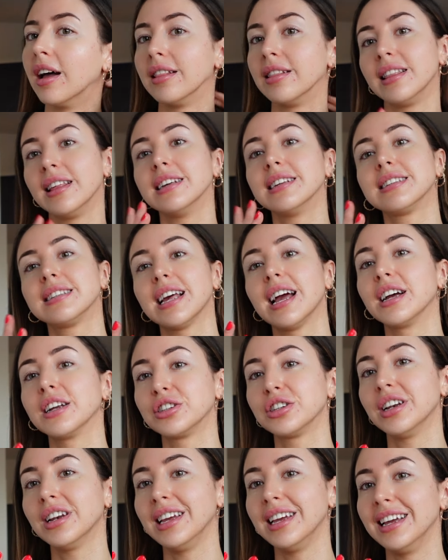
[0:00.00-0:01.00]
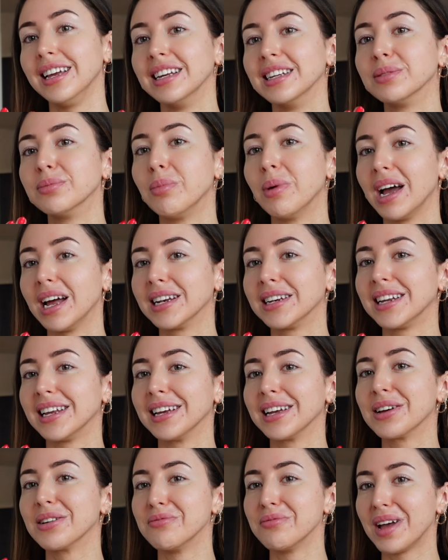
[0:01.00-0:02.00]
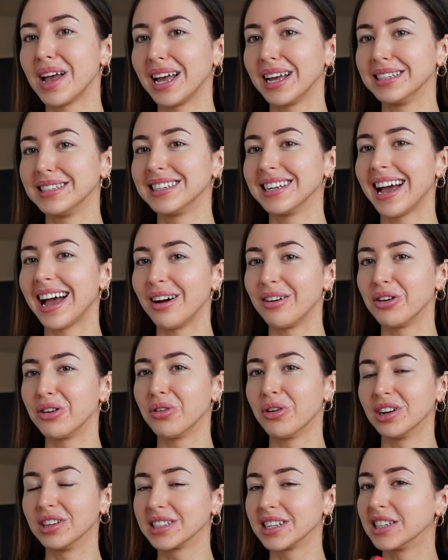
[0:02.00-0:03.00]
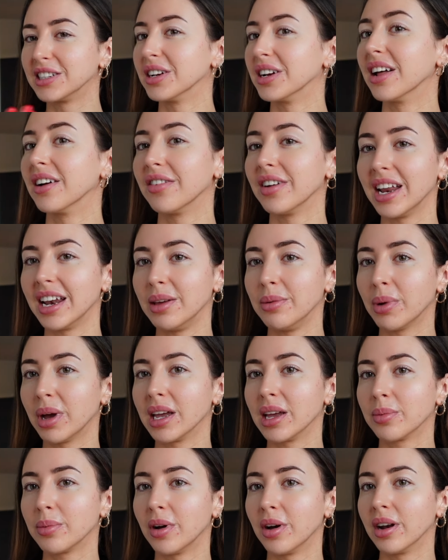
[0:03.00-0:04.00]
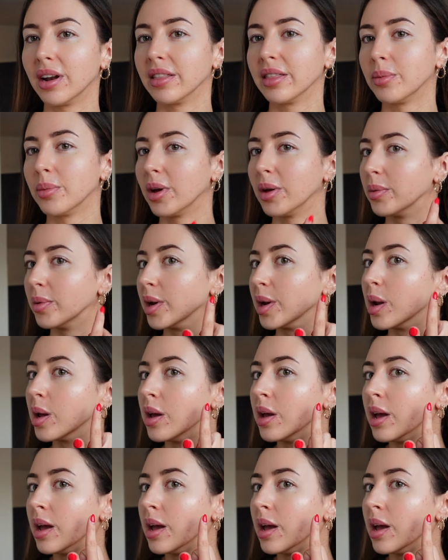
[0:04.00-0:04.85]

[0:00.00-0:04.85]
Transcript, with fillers: This actually is bad compared to how it was. I don't have any makeup on at the moment,